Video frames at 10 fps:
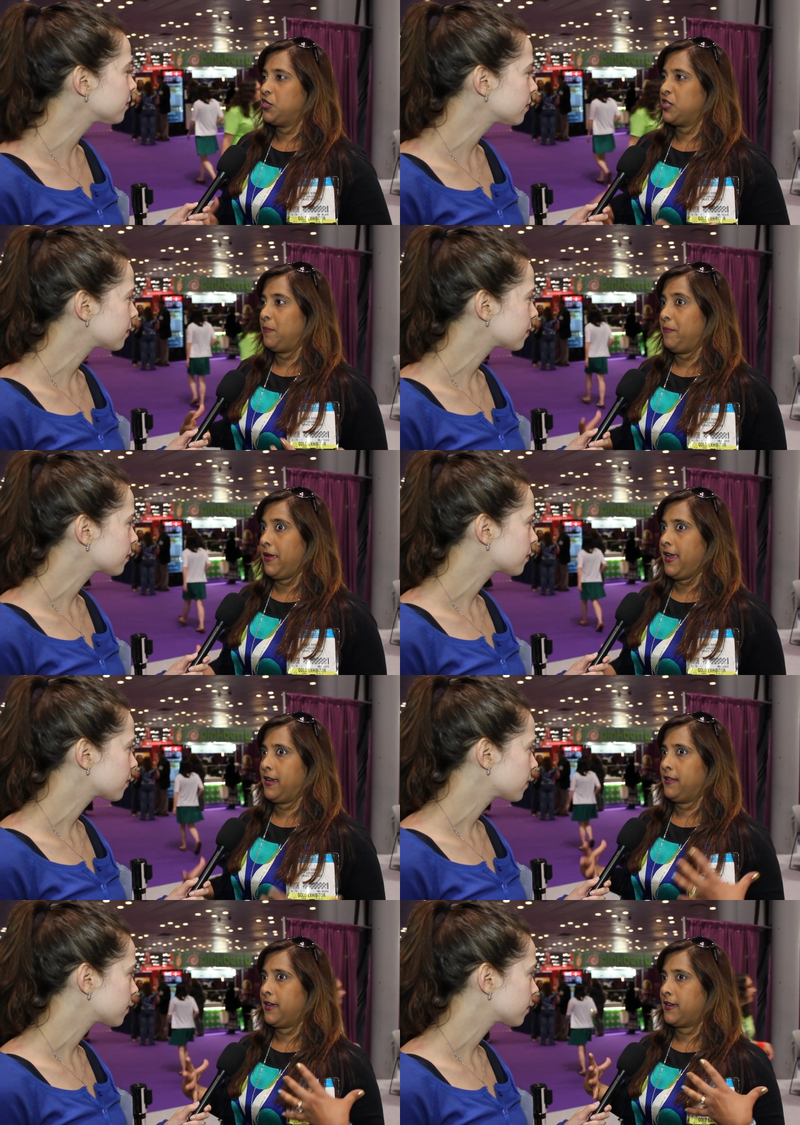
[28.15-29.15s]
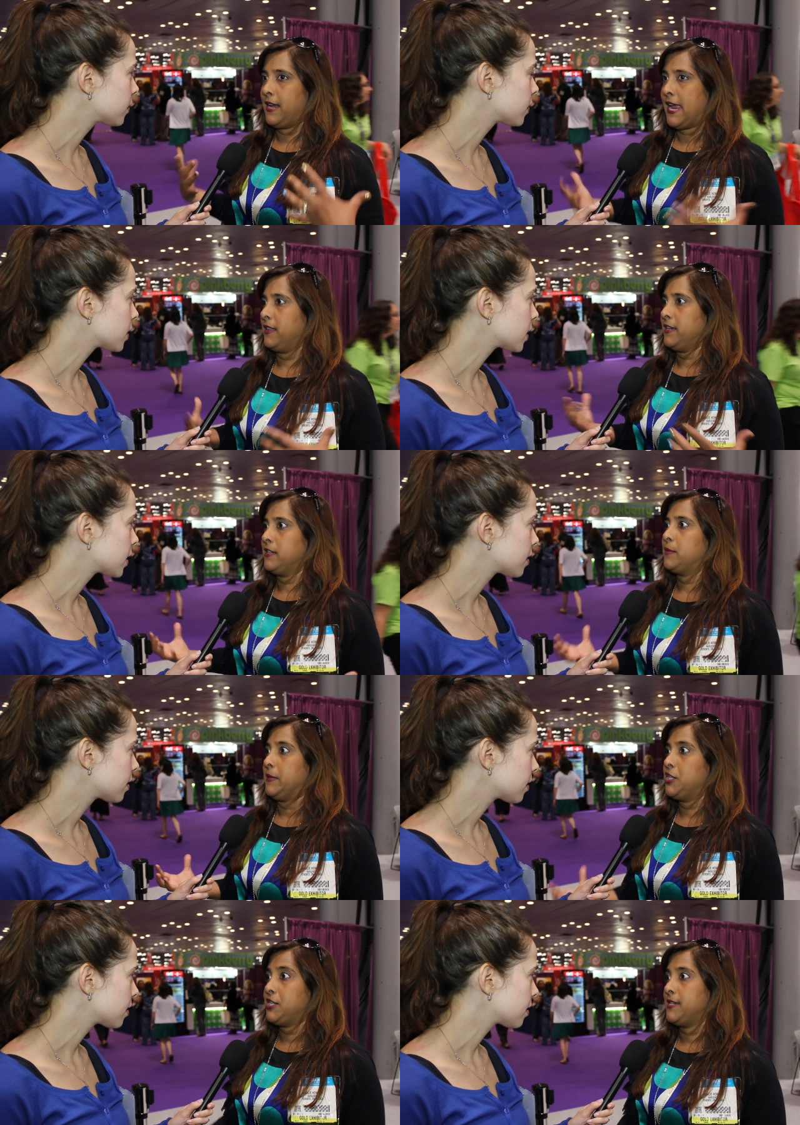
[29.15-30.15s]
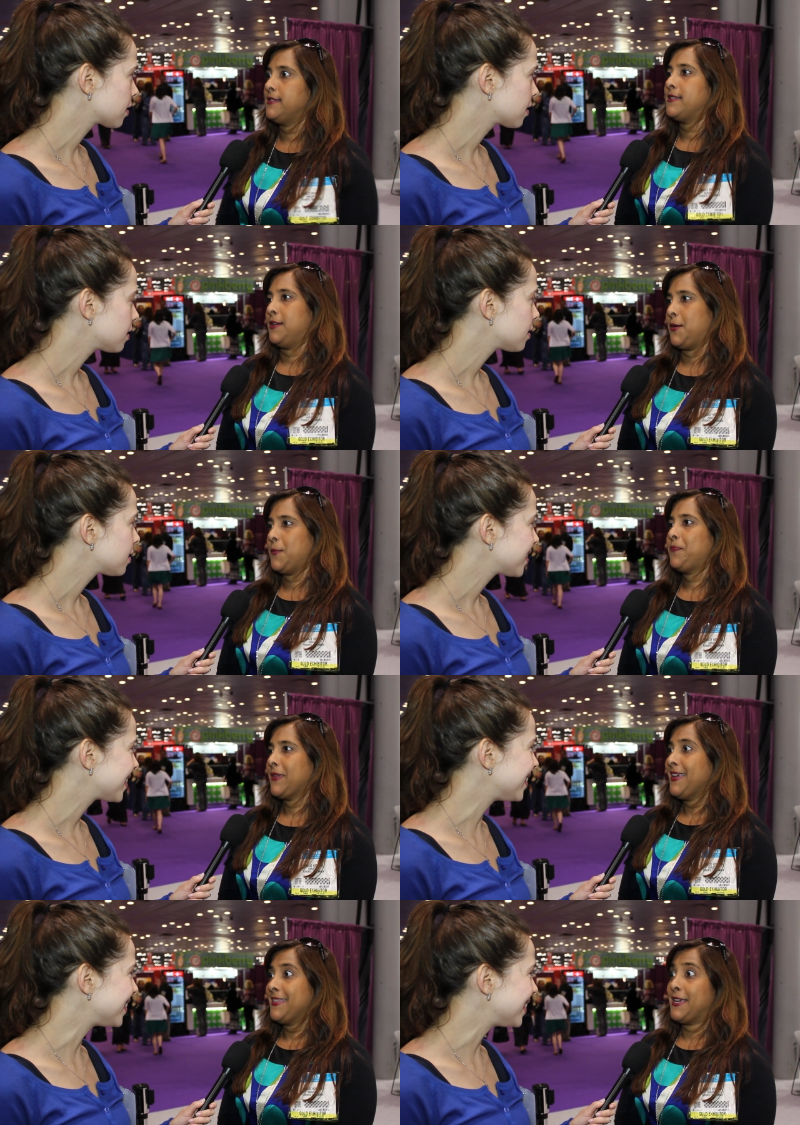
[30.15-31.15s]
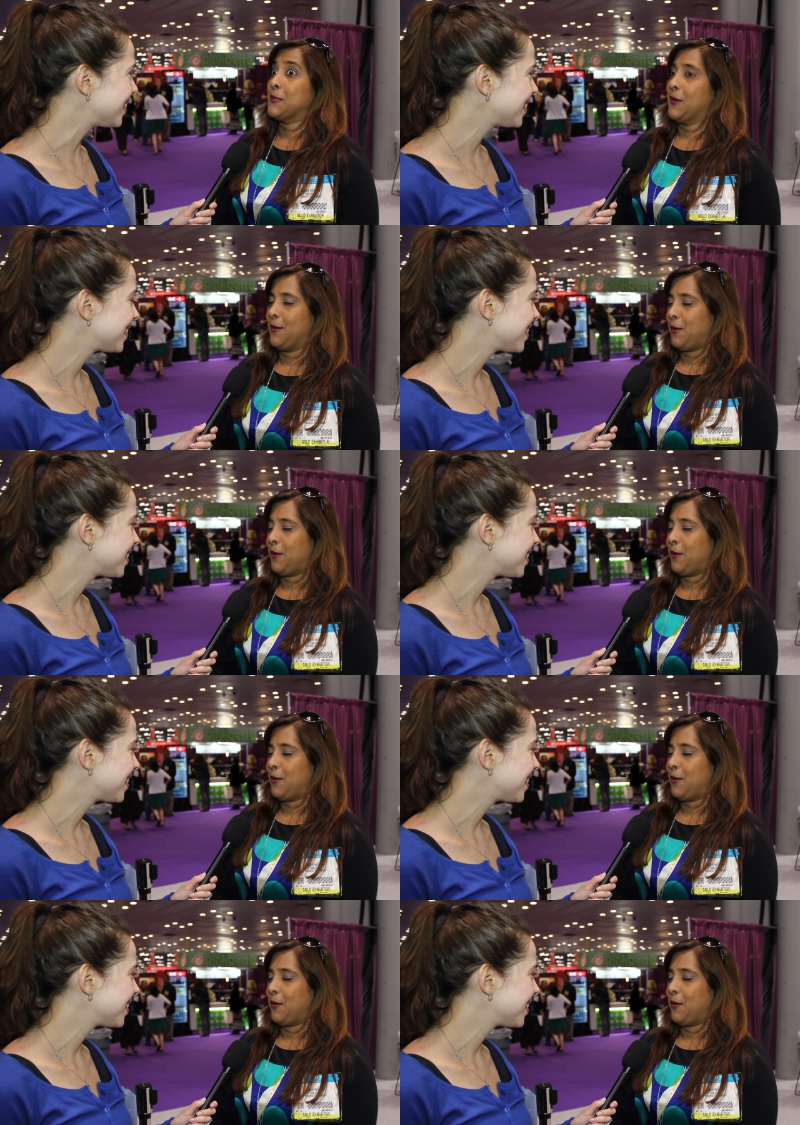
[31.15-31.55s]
Speaker 1: just big, like an alien species. So mm-hmm. that's where I